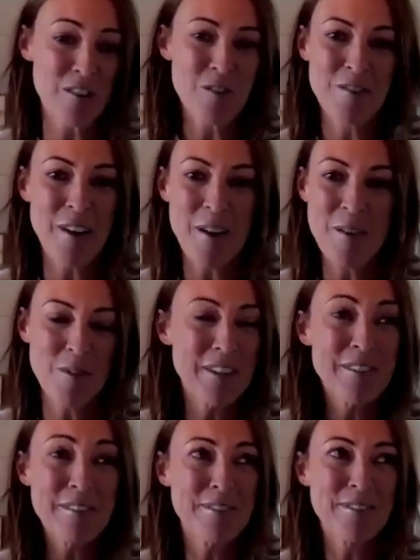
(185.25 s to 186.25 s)
I don't know if I would
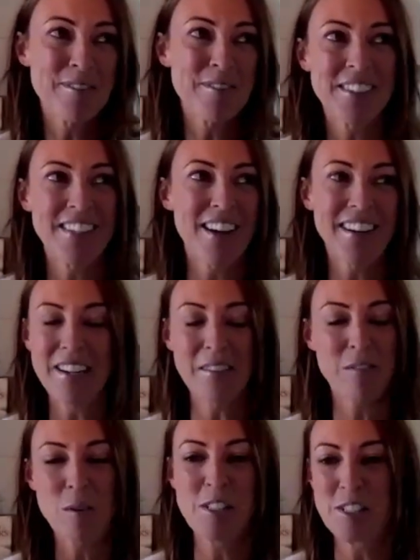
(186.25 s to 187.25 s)
have done it
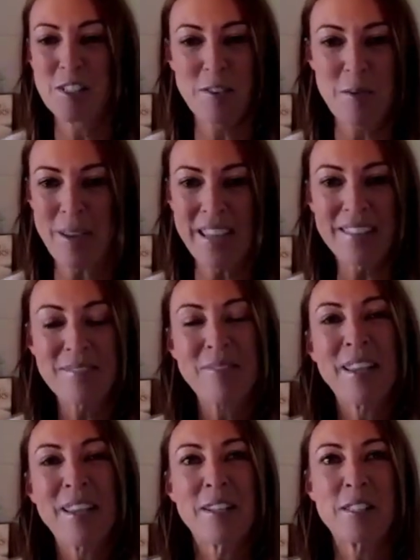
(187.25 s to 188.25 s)
if it was just for me.
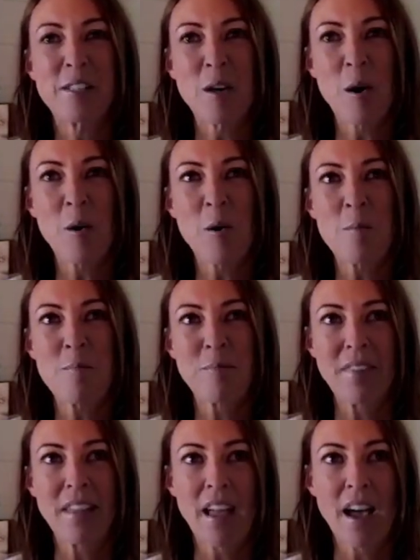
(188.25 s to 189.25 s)
So
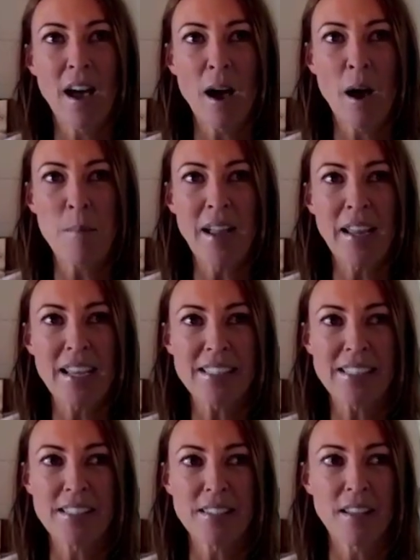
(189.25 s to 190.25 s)
I
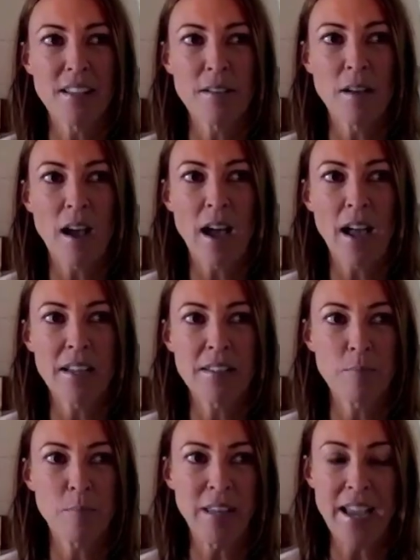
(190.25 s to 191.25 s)
guess
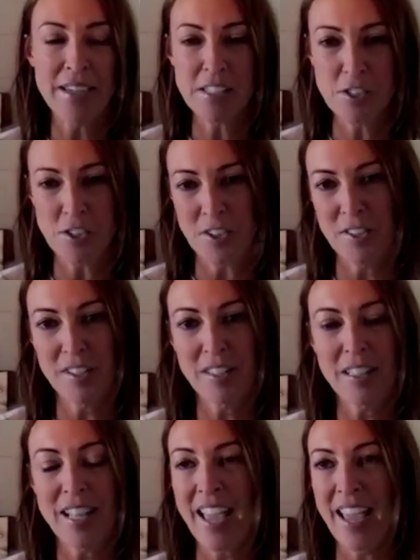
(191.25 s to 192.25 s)
I began to
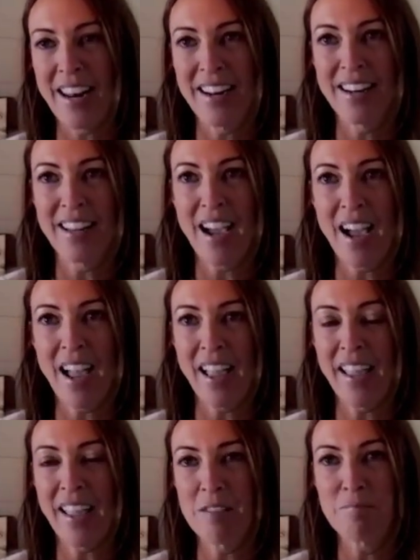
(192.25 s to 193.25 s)
journal, and
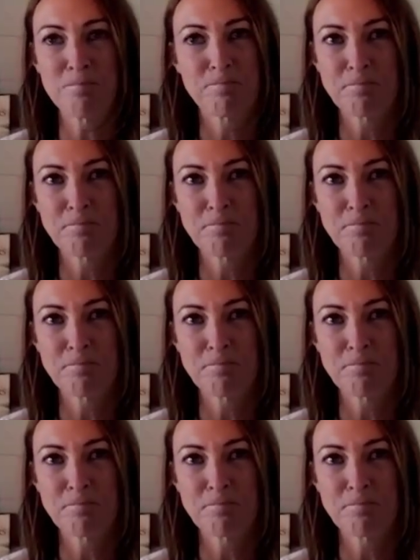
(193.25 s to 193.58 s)
I